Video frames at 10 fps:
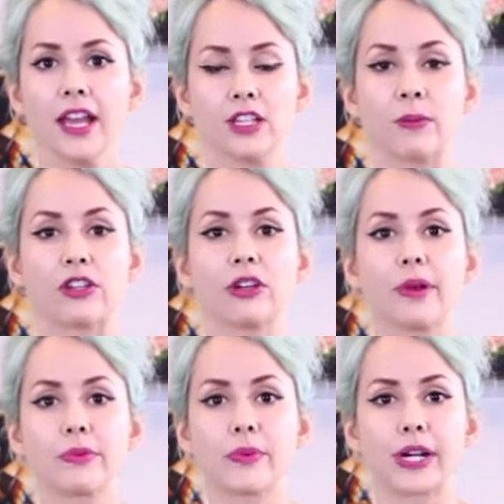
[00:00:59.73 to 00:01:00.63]
Especially
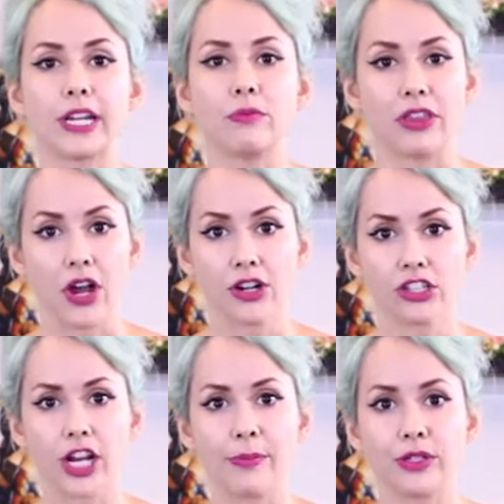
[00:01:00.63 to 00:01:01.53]
when we're working with
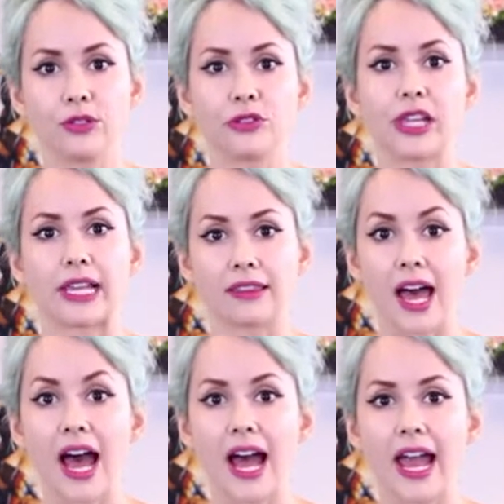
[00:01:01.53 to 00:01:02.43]
harsh chemicals like
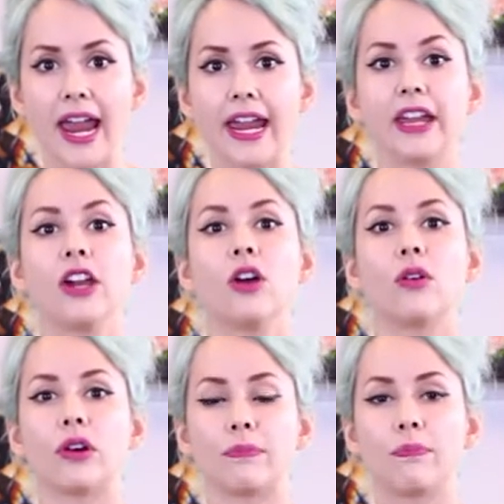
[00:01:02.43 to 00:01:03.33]
lye or